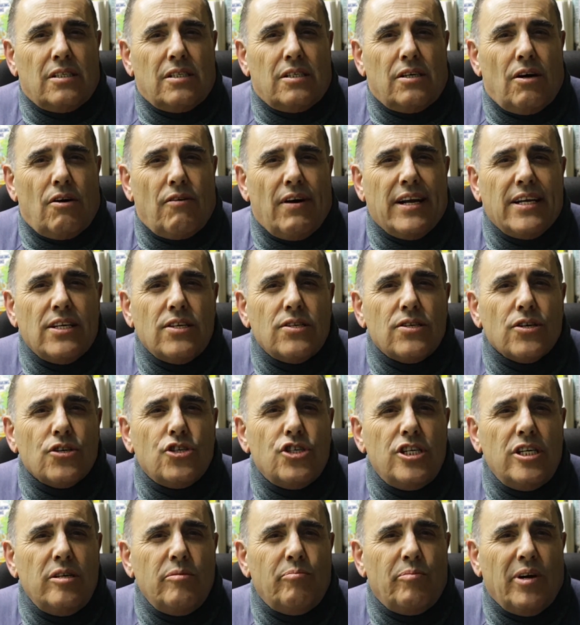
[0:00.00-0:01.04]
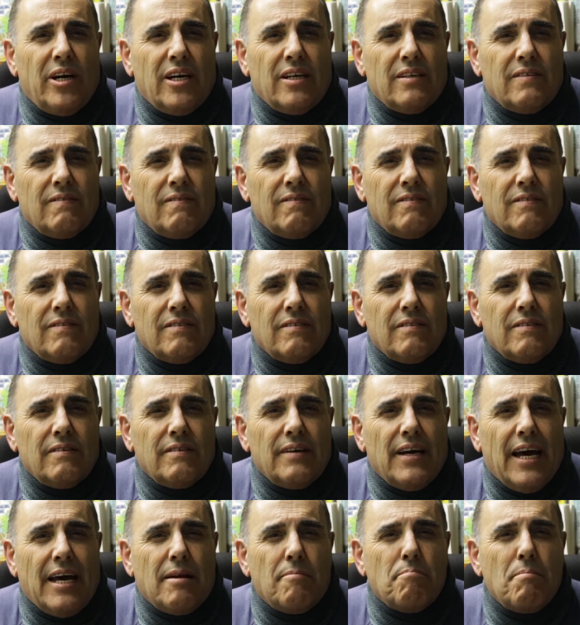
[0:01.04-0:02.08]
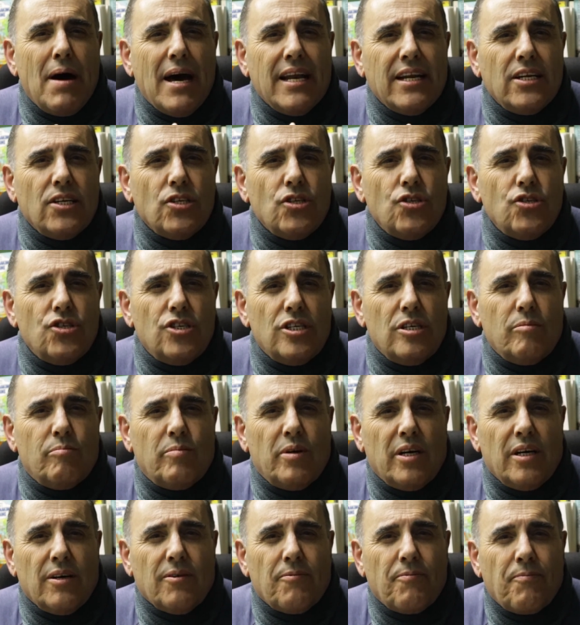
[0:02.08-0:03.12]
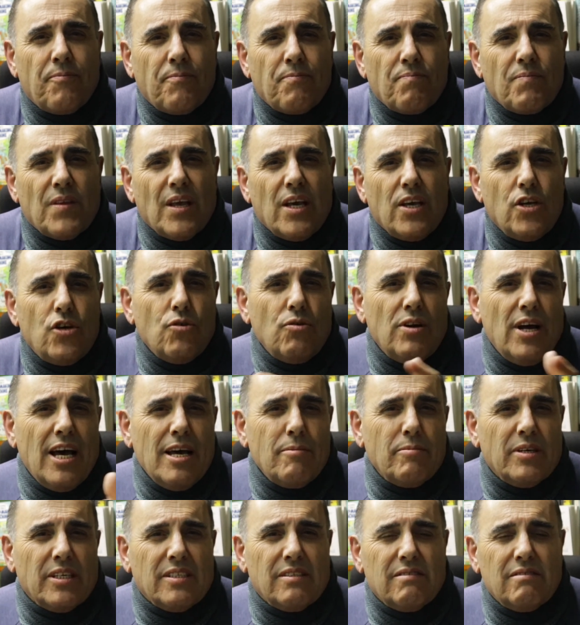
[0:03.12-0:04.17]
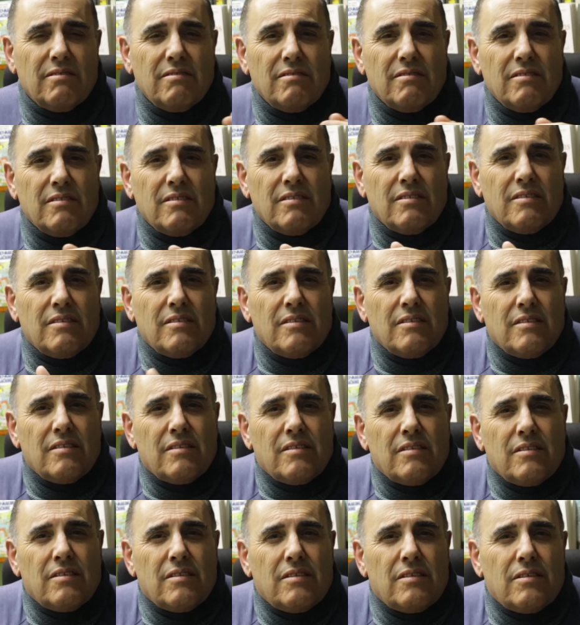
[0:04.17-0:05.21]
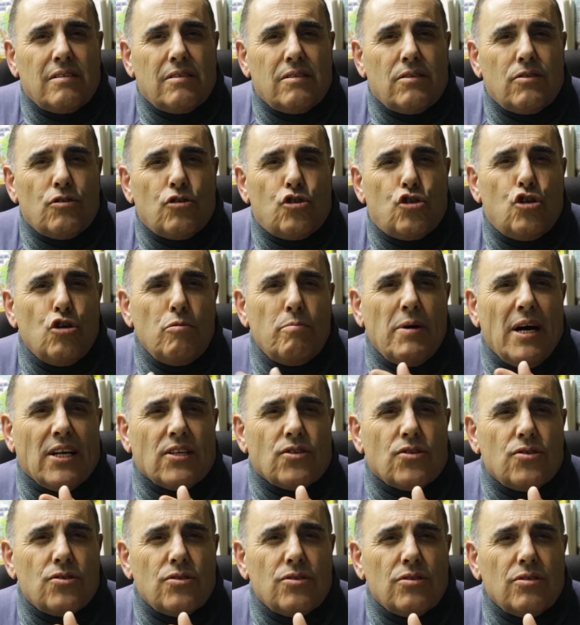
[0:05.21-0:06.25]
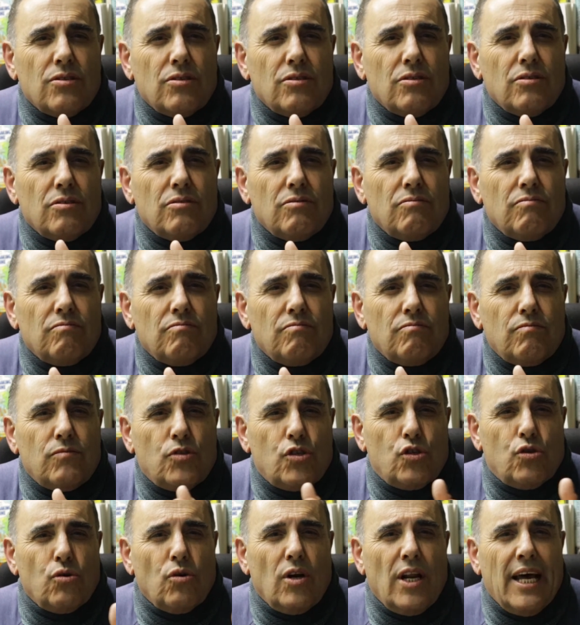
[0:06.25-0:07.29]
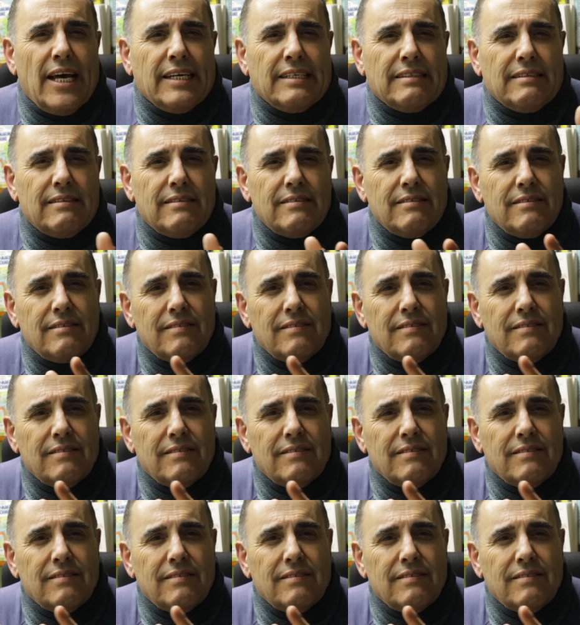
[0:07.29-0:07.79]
rents are cheaper and money is cheaper, you name it. Too much, too late.